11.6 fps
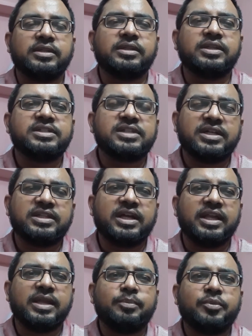these are
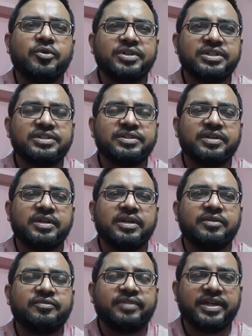the important
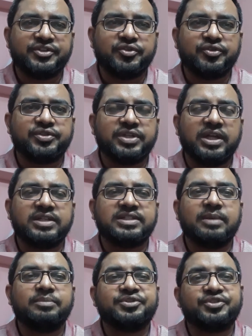factors.
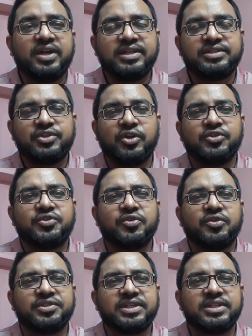Some drugs also
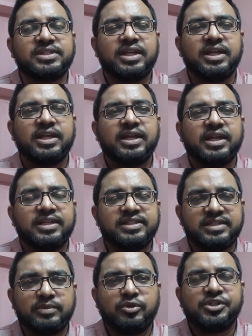causes
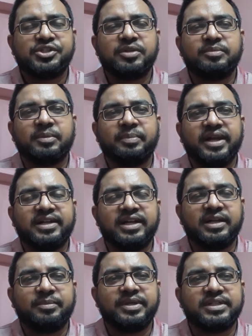stimulation of the
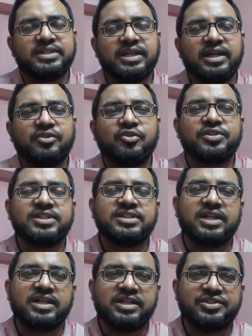pancreatic beta cell and causes
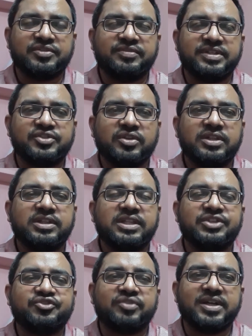the release of insulin.
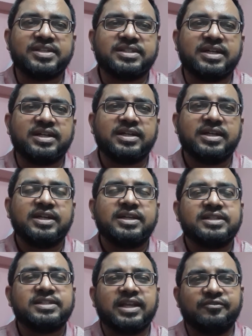These drugs are
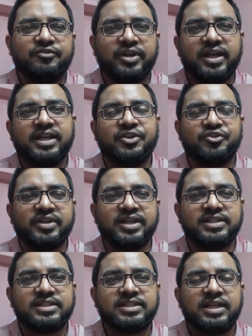
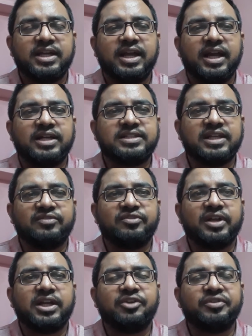sulfonylureas, and
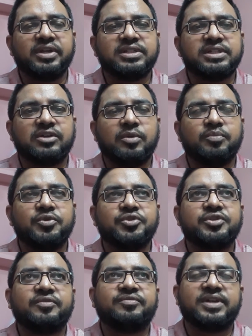sulfonylureas are
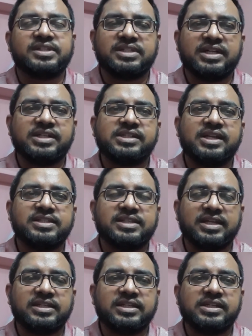composed of first generation and
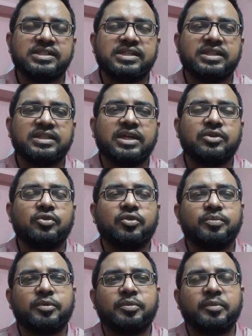second generation. The
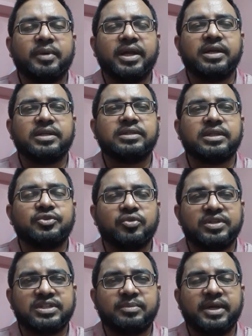chlorpropamide, the
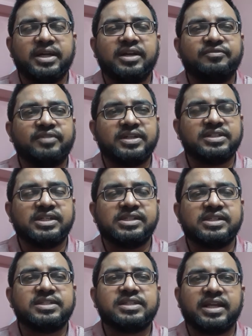tolozamide are first
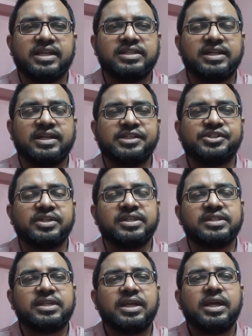generation. Second generation
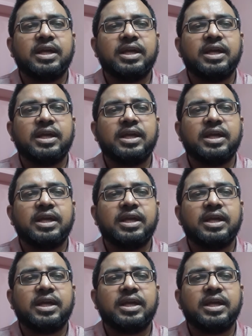is